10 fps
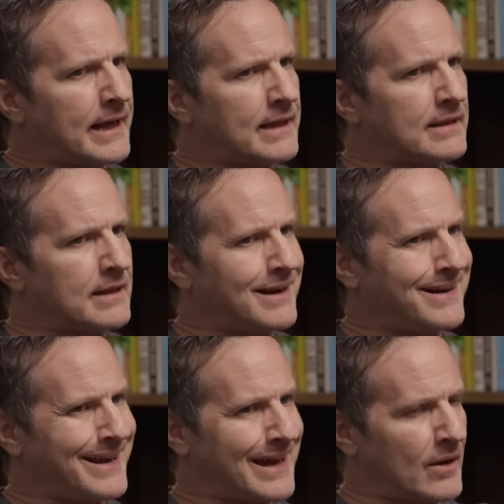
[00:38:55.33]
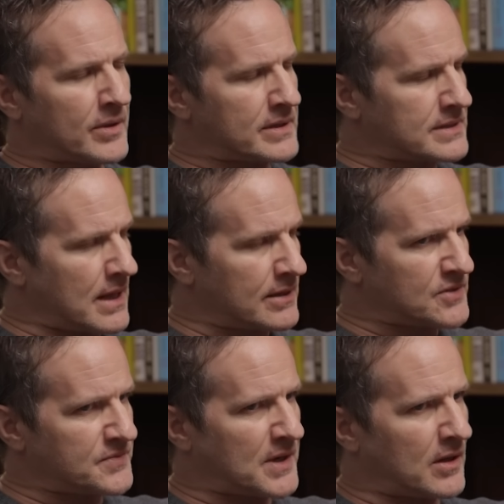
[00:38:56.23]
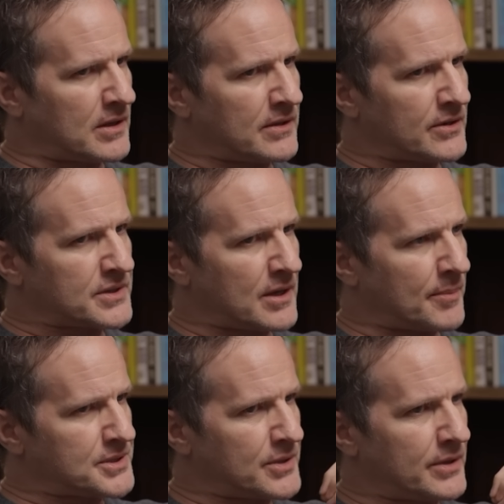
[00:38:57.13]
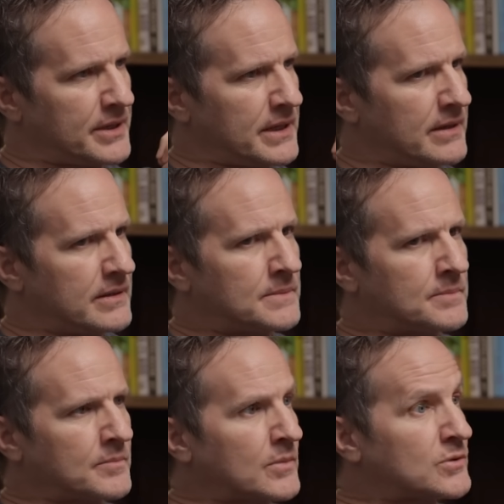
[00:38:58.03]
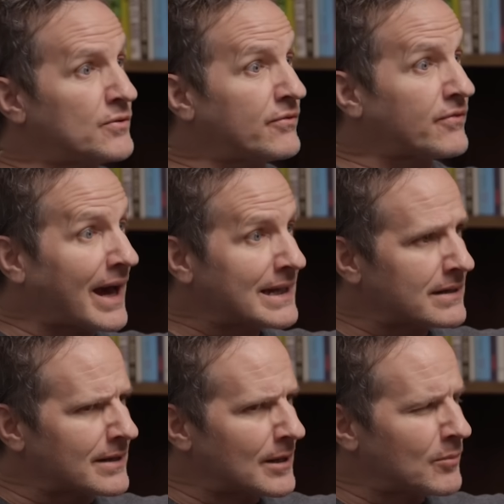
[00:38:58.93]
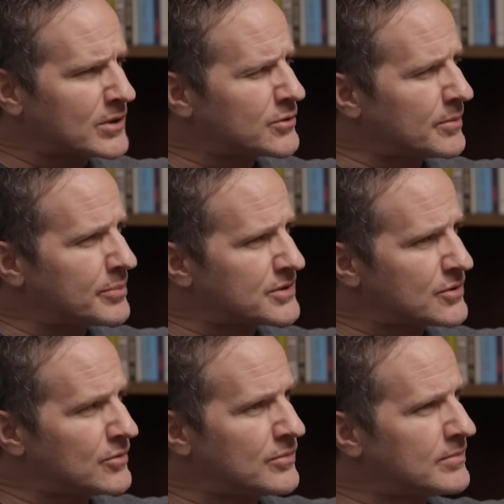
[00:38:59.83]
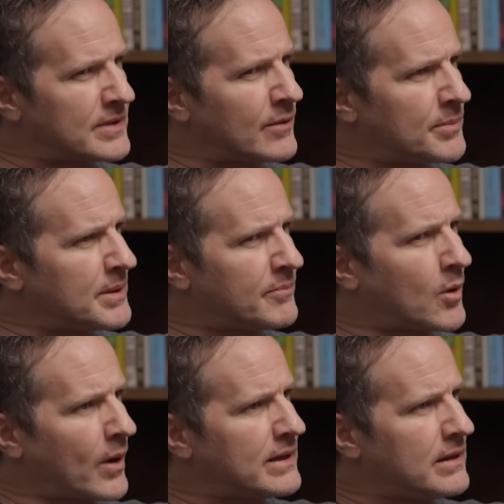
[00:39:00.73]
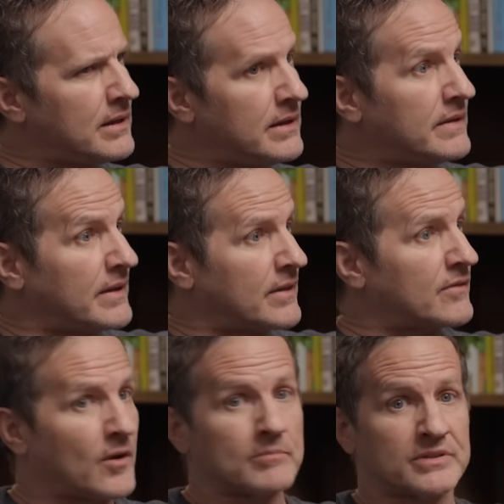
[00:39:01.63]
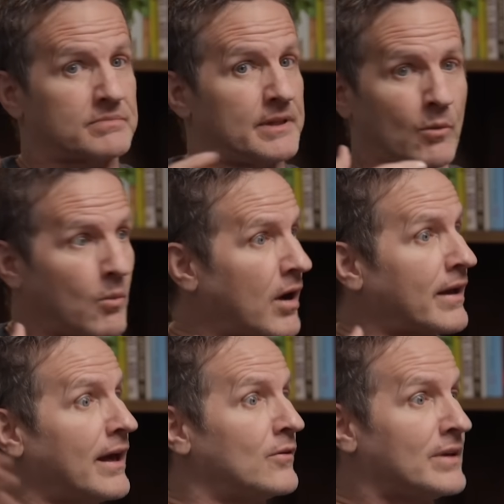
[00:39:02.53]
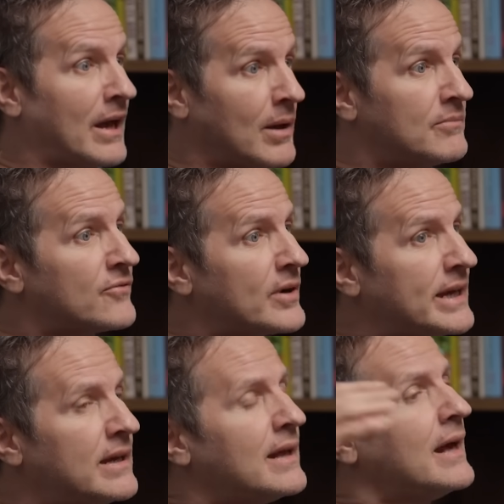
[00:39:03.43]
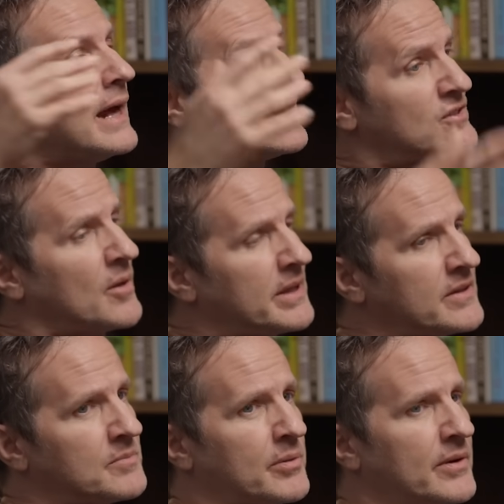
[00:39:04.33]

and that now that Assad has fallen, there's an opportunity to find him, which you presume that would be quite easy to film. Just, walk out, now I'm free, as so many of these